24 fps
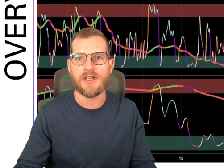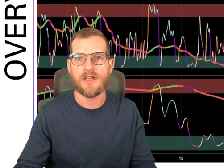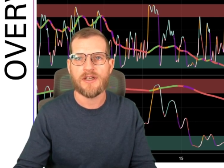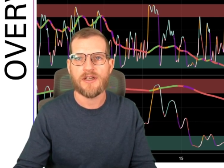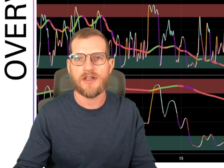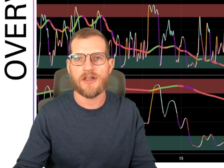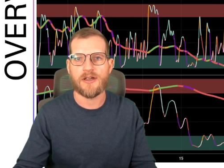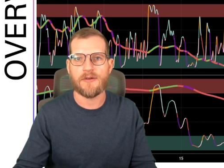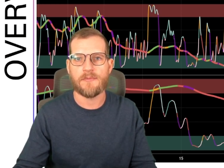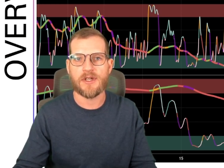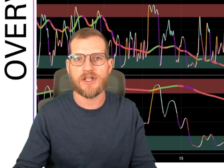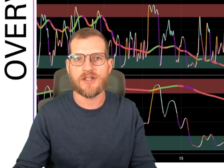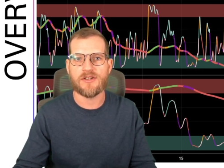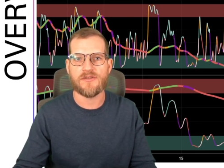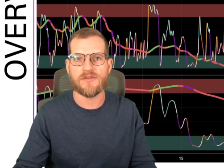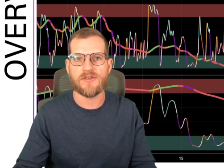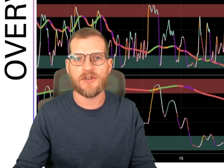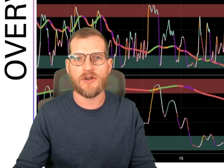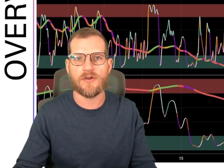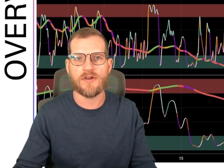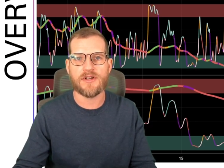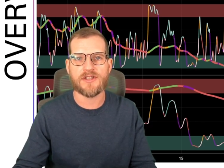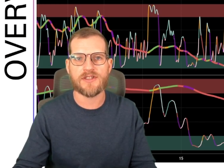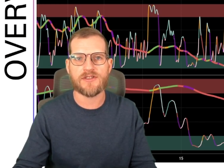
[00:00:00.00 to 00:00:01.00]
And you'll
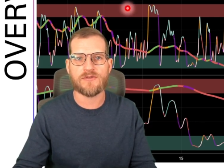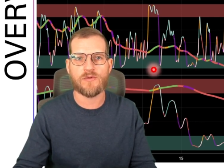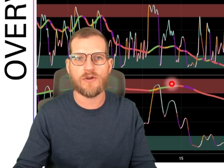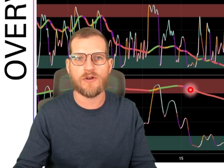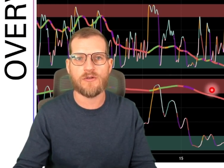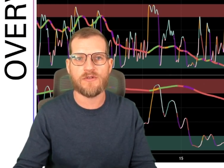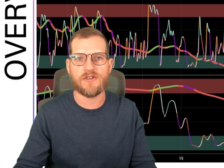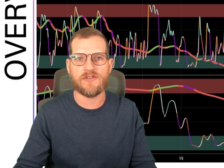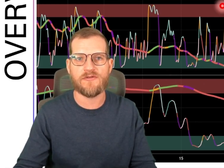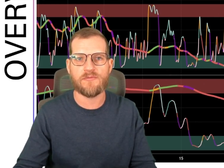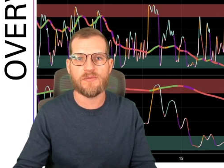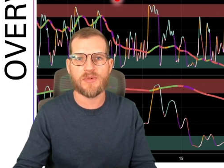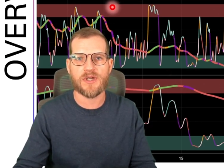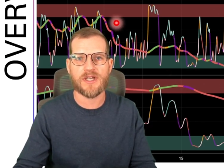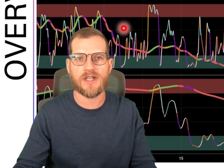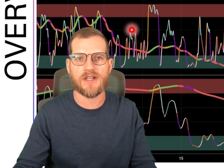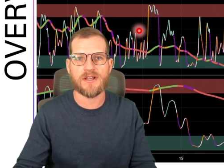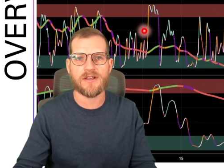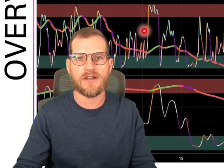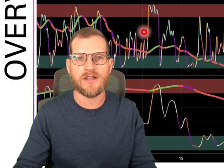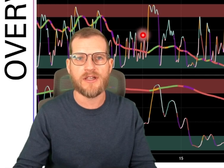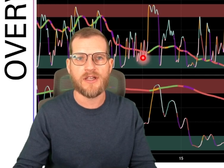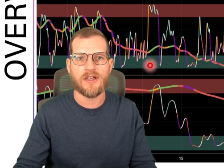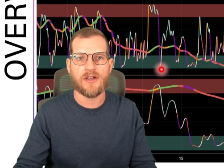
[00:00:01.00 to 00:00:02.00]
notice where we've
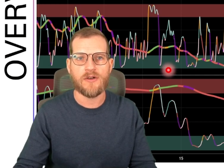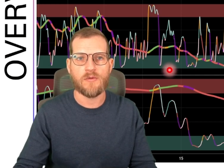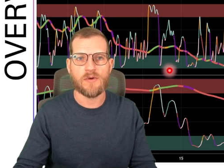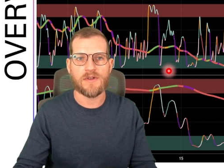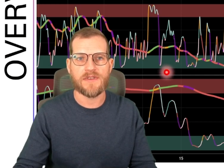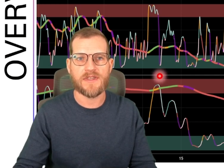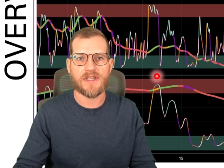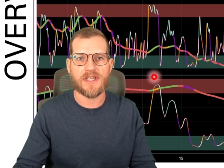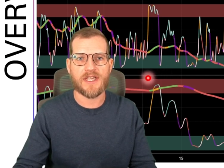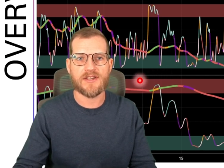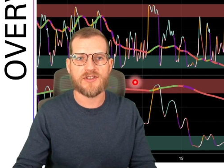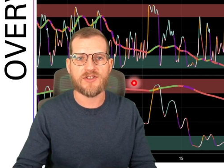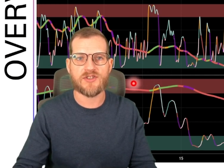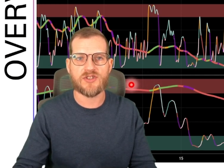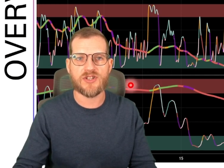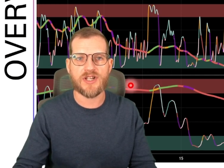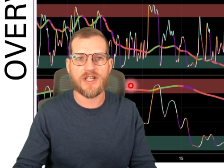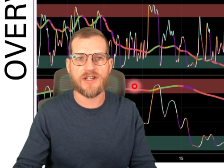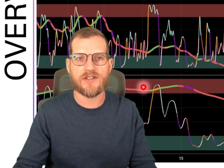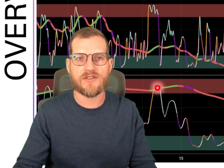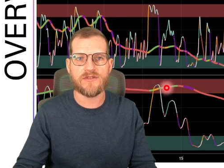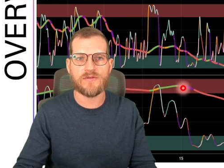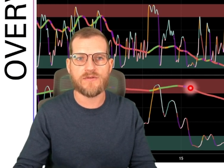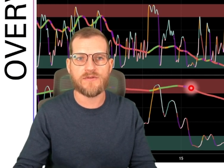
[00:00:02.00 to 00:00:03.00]
been with the
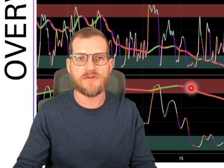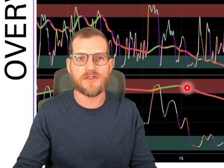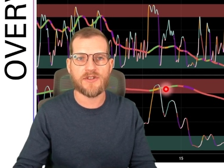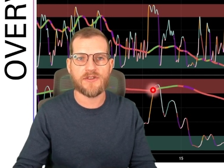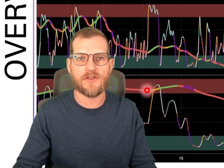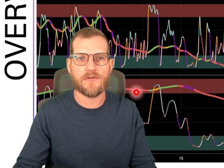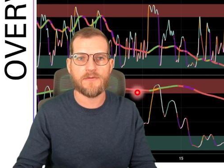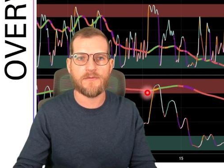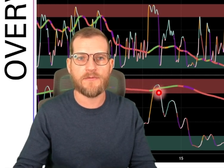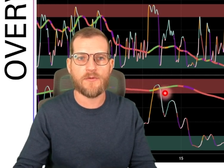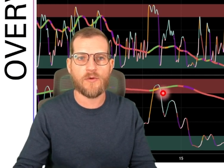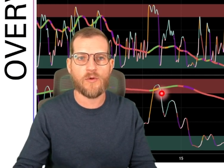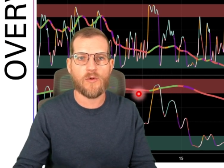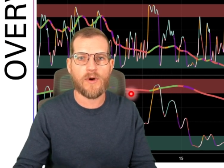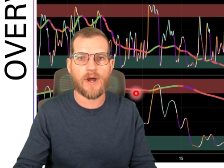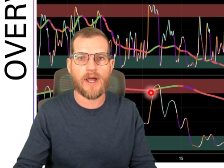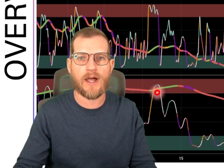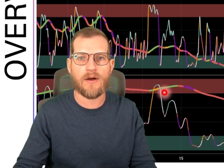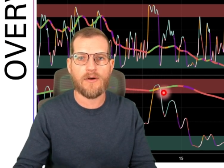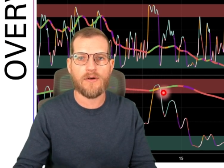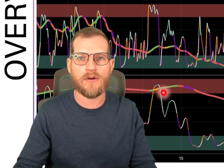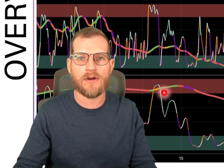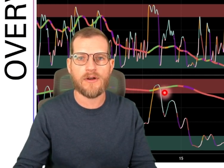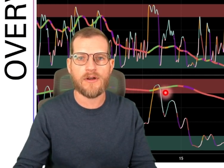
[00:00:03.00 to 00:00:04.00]
SGA tools on the 4
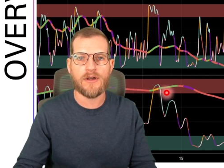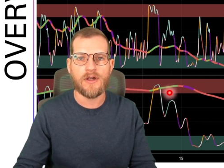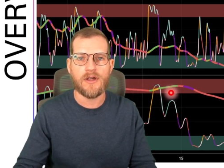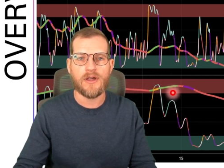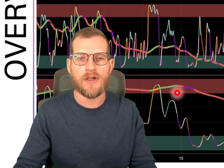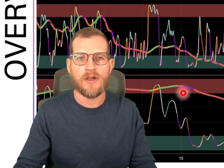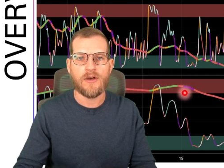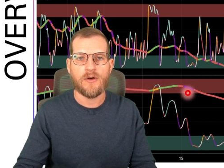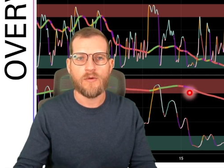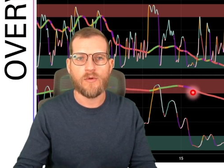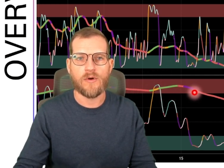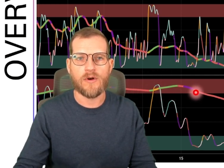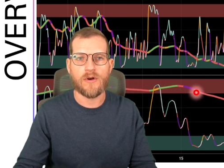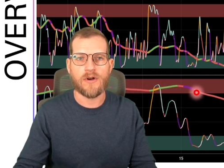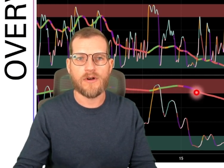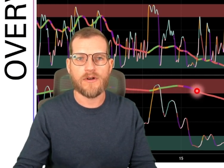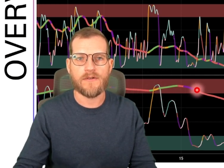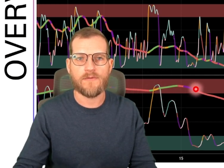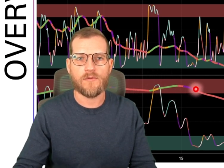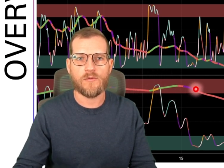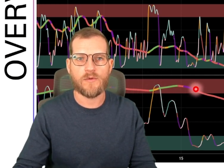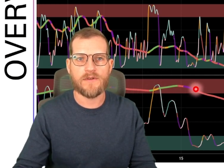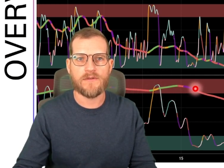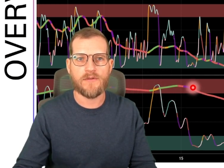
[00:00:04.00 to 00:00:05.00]
hour,
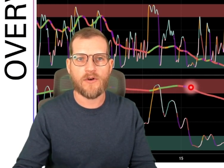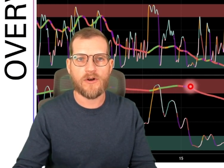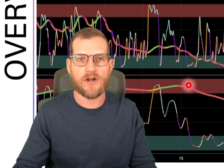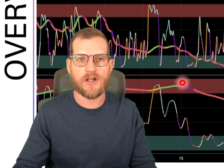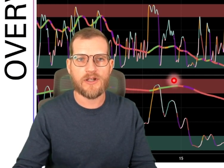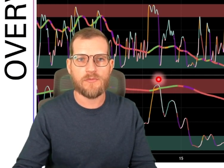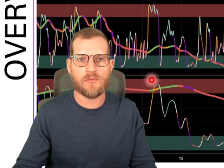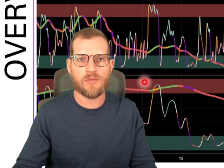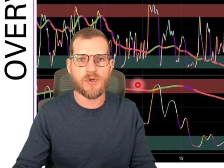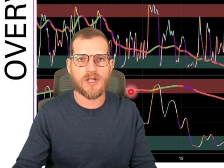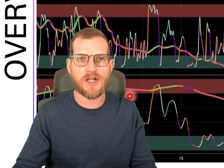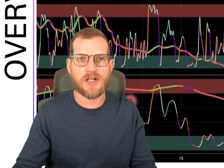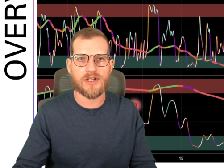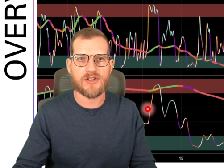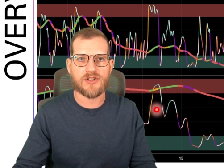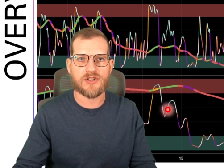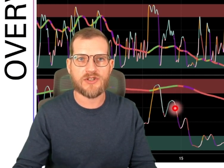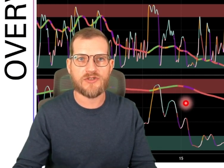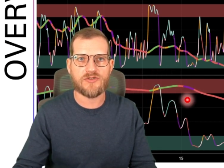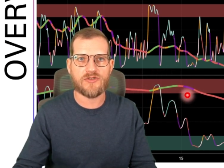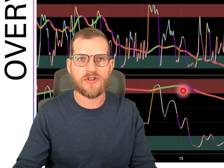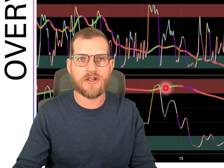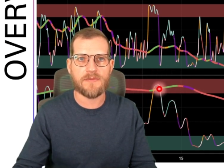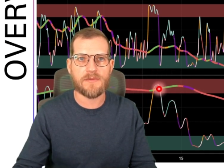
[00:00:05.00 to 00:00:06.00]
where we've already been
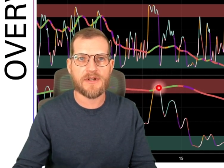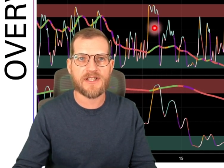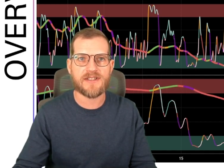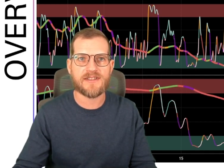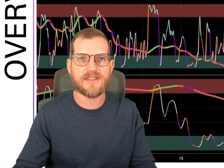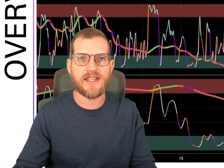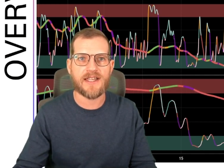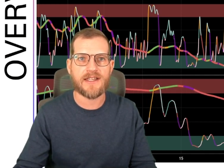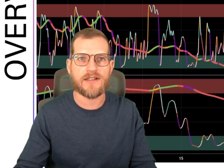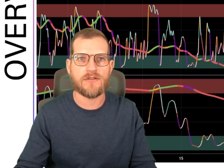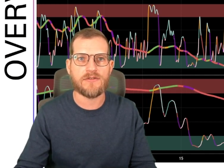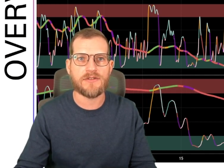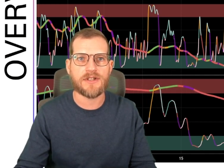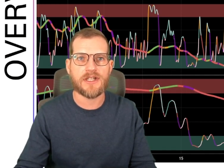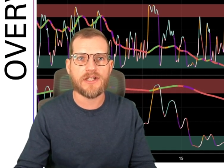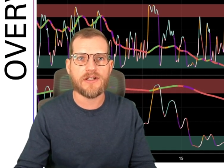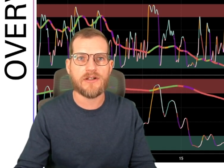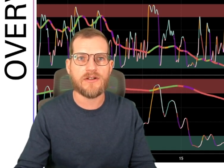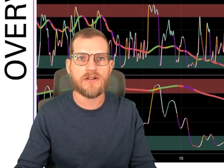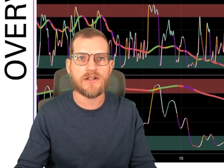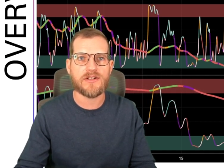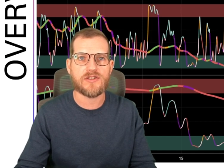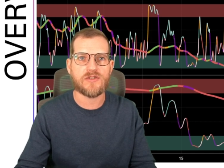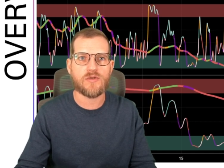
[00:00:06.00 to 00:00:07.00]
extreme in a cycle
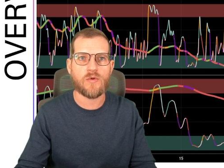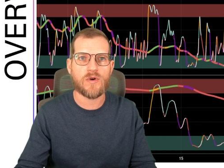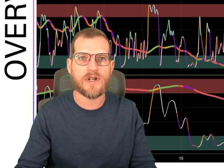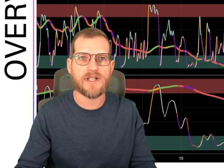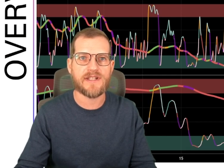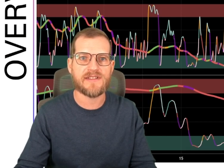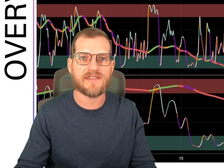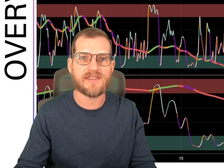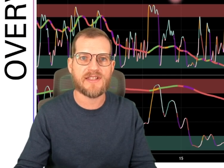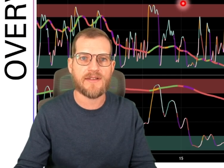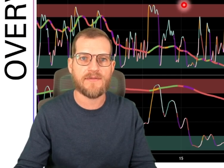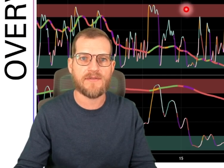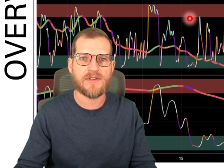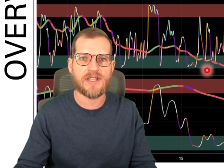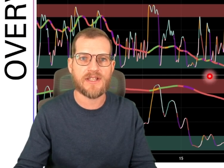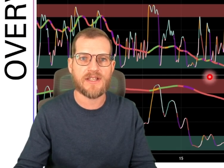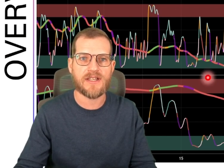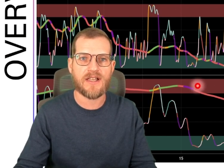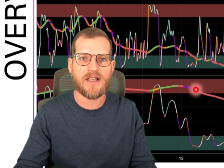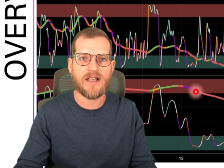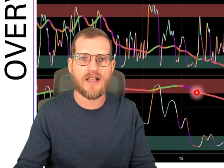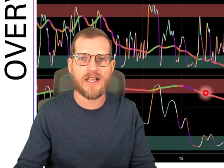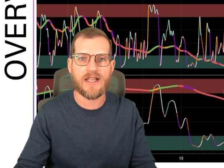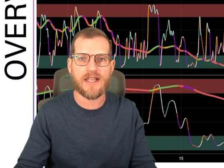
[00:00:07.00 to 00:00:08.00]
here at
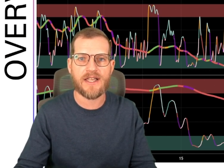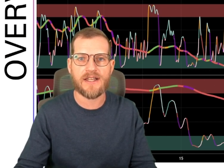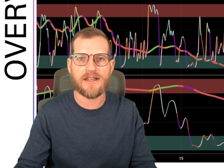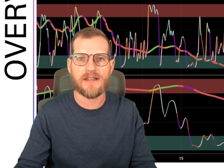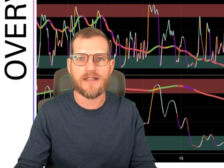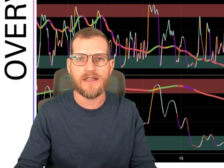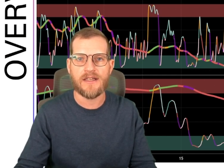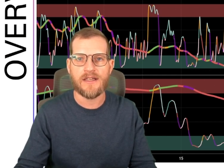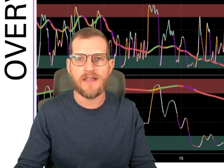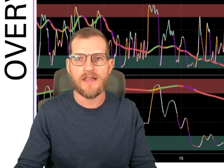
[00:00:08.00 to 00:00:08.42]
2079.